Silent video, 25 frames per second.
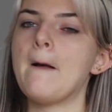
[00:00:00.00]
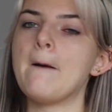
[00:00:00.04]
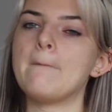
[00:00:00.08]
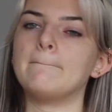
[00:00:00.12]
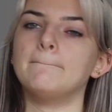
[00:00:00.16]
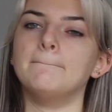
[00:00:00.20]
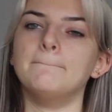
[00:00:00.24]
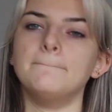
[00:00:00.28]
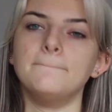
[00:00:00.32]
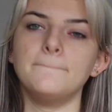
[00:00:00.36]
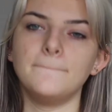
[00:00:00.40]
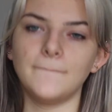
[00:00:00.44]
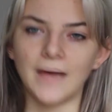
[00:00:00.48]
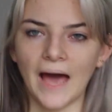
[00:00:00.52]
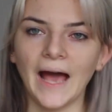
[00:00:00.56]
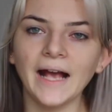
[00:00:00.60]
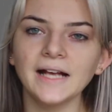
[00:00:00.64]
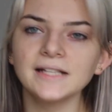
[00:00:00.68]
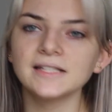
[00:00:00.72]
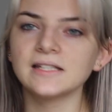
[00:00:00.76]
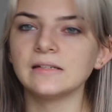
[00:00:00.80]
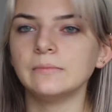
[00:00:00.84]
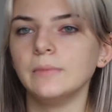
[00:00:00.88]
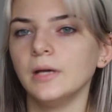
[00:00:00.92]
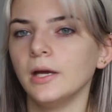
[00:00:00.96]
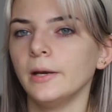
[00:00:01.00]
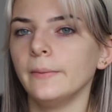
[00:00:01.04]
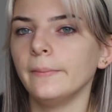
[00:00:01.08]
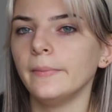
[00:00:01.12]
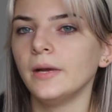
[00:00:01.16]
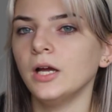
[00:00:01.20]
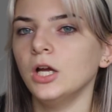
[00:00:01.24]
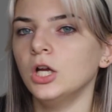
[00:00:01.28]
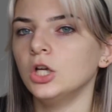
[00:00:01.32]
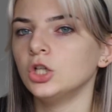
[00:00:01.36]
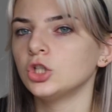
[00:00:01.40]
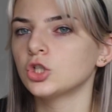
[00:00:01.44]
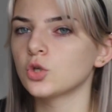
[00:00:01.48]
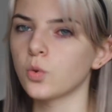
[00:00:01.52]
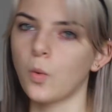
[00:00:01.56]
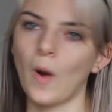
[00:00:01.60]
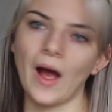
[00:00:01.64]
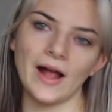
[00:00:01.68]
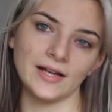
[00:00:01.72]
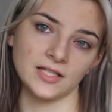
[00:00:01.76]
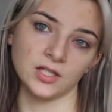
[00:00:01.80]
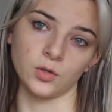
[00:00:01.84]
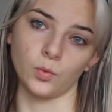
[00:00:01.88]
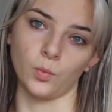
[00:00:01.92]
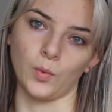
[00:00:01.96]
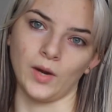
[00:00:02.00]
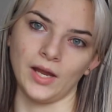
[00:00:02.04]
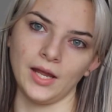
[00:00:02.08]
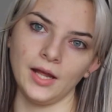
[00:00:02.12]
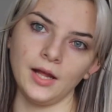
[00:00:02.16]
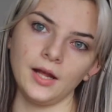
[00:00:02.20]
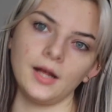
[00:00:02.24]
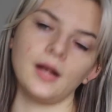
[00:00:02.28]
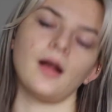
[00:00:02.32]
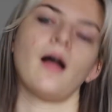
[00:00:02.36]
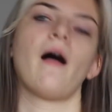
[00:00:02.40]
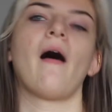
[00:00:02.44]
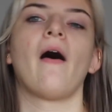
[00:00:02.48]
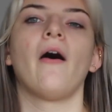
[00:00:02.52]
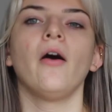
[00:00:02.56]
maximum twice a week.